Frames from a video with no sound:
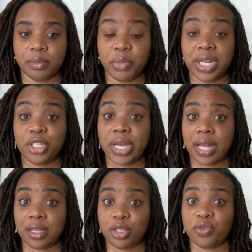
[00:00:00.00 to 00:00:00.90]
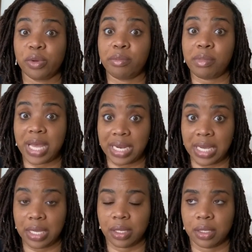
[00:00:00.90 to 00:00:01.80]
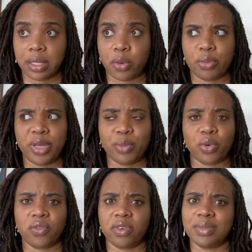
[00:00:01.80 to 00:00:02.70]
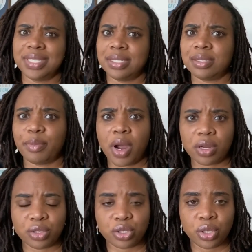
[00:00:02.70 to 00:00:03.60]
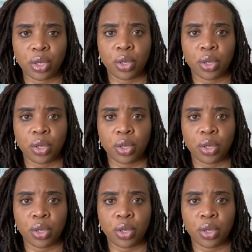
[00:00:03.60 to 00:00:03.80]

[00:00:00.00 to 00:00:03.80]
been a challenge for many. There were people from since March